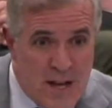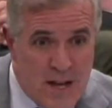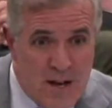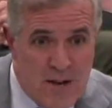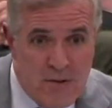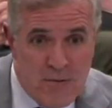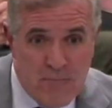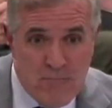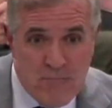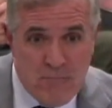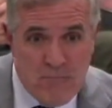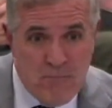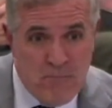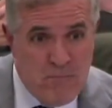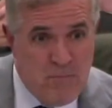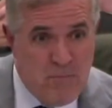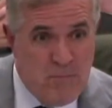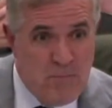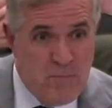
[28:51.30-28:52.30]
and
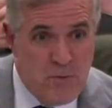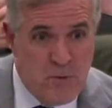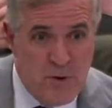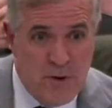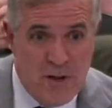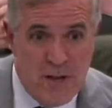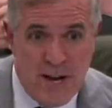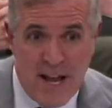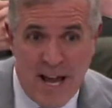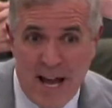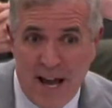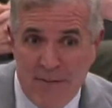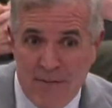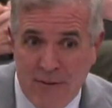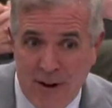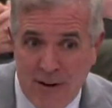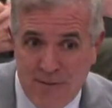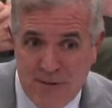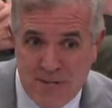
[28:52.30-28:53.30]

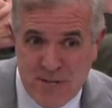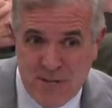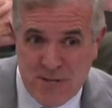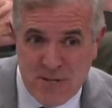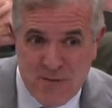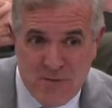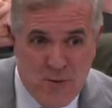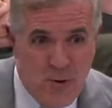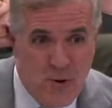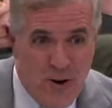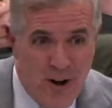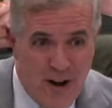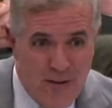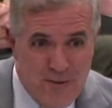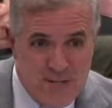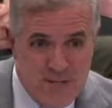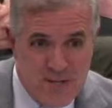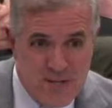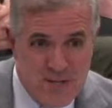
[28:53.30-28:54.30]
3.5 officers, 4
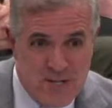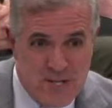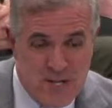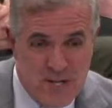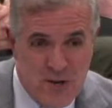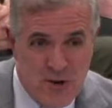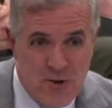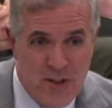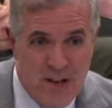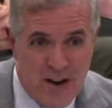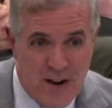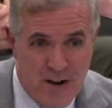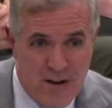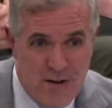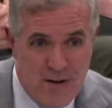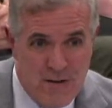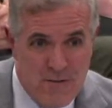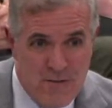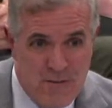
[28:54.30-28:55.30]
officers, and you're
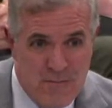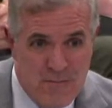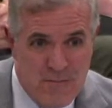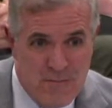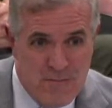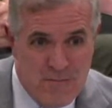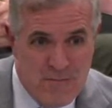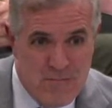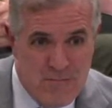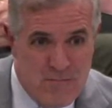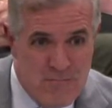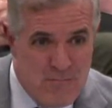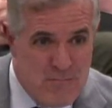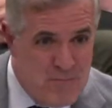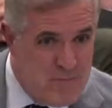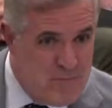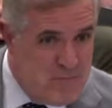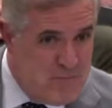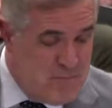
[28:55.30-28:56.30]
there.
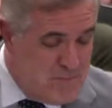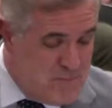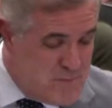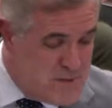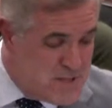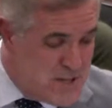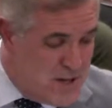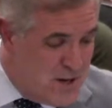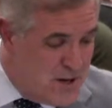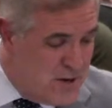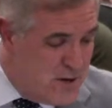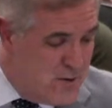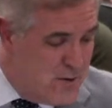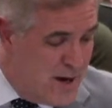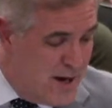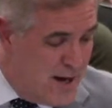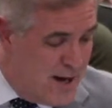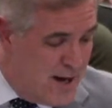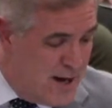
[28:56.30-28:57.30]

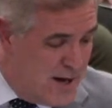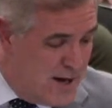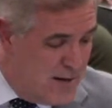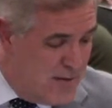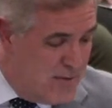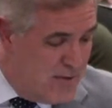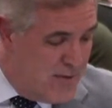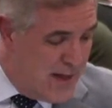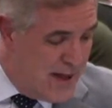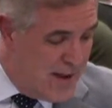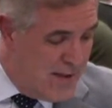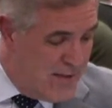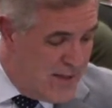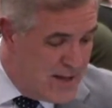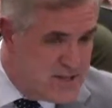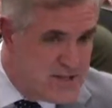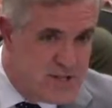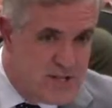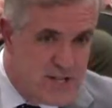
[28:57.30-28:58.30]
So
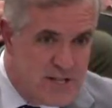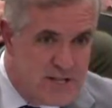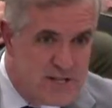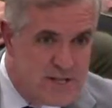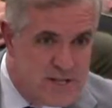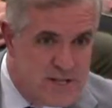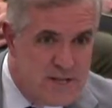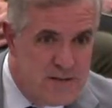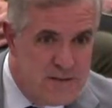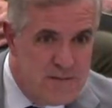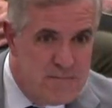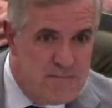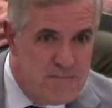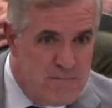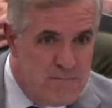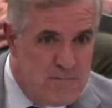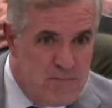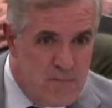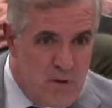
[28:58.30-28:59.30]
that's just
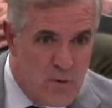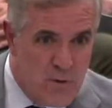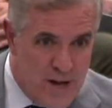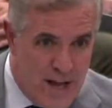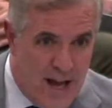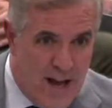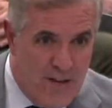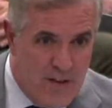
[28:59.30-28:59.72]
the